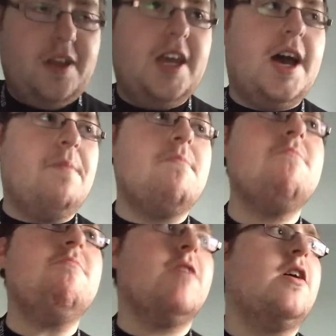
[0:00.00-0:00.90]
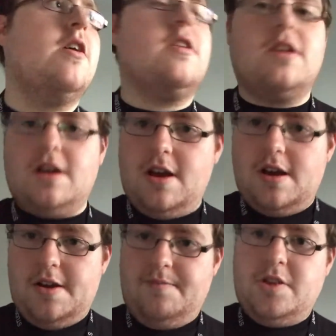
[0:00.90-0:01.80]
the
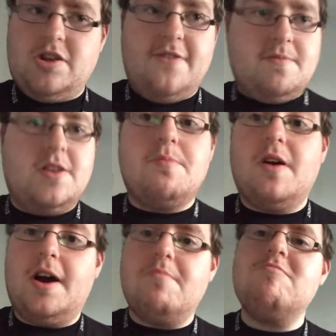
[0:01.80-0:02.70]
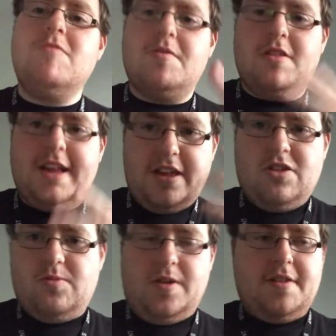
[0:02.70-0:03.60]
government, but the election
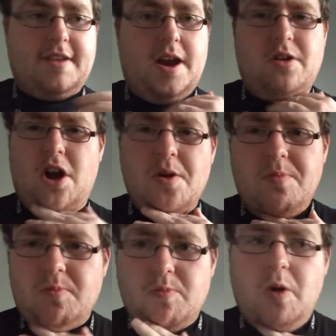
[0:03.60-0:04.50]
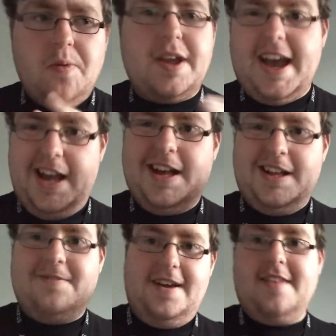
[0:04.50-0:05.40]
is one of those, and I hope we won't get
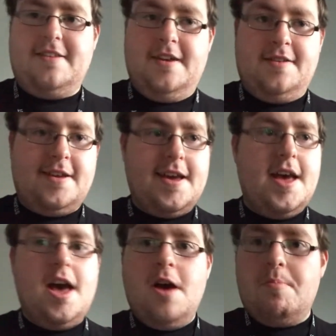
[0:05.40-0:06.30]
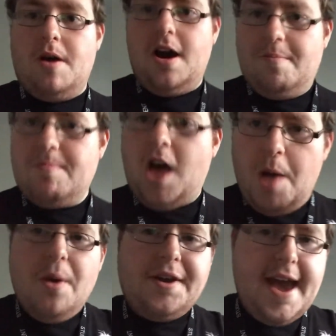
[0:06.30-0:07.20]
affected. But
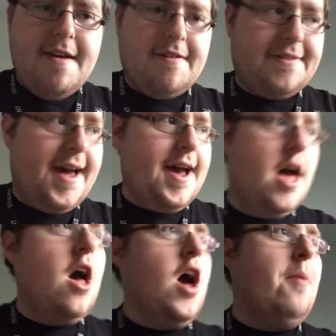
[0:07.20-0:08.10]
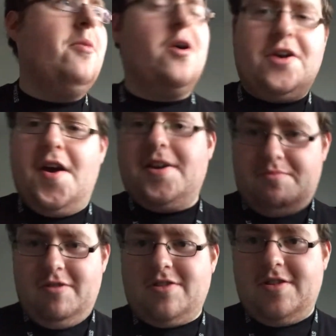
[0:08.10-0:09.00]
I'm okay with that. I'm not going to
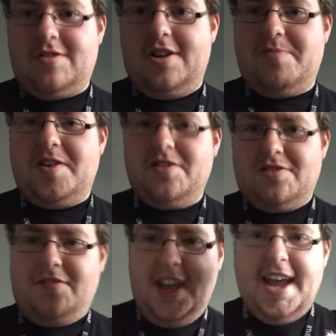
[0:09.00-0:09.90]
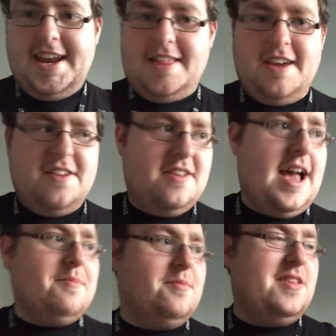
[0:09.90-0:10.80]
Project Search because of the NHS. It
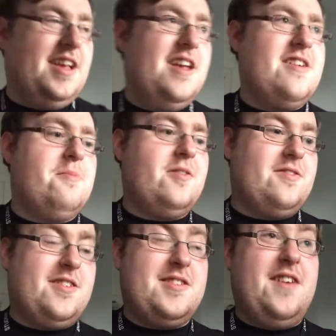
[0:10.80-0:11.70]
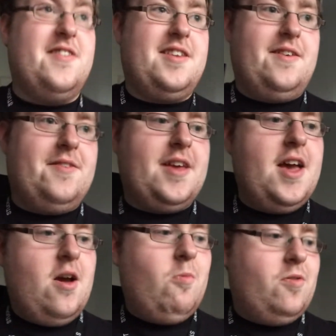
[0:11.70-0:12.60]
happened with the NHS because the Conservatives
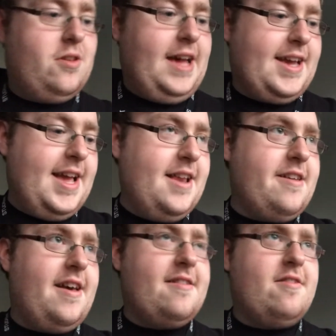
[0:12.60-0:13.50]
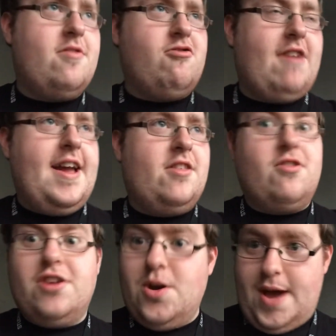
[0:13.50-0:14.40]
want to like NHS trade
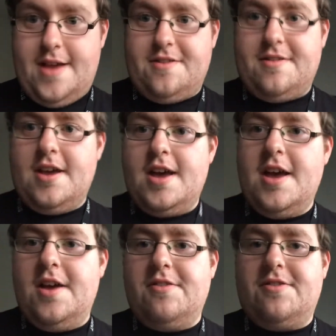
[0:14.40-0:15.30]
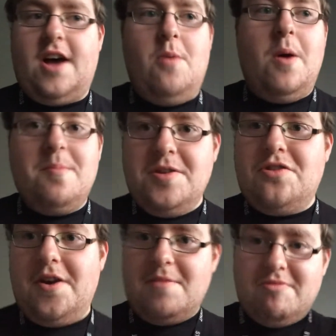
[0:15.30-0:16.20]
to US. So I won't be
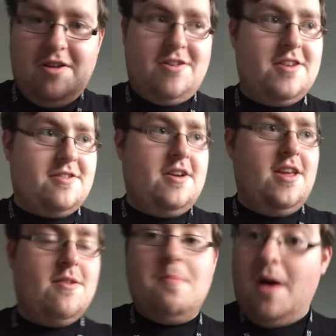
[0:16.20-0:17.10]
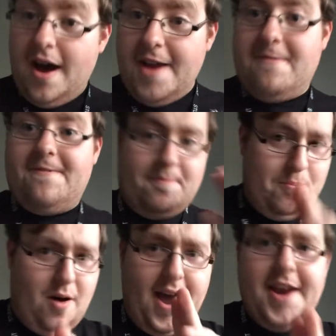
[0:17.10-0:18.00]
doing the Project Search. I'll probably
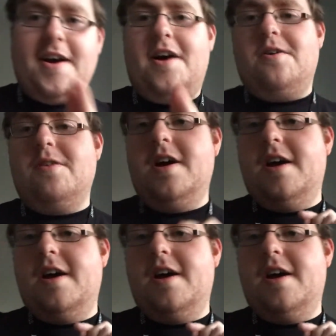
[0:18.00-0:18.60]
buy though.